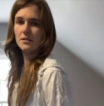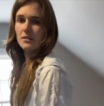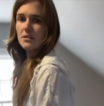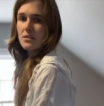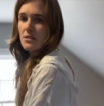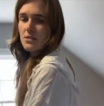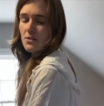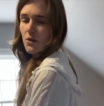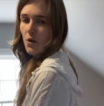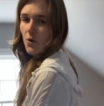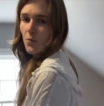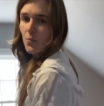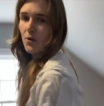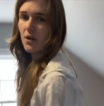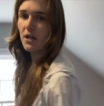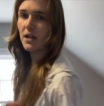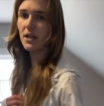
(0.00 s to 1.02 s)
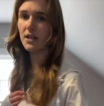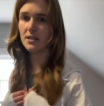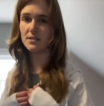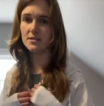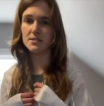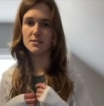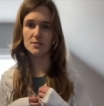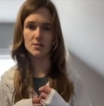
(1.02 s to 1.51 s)
So pretty
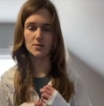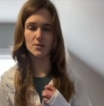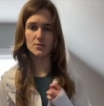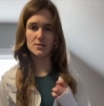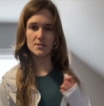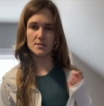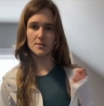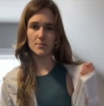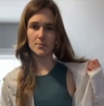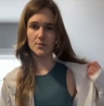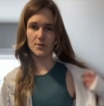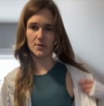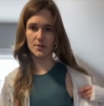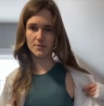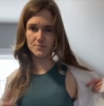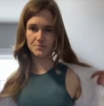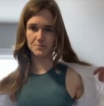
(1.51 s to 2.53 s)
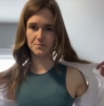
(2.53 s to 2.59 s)
and so simple.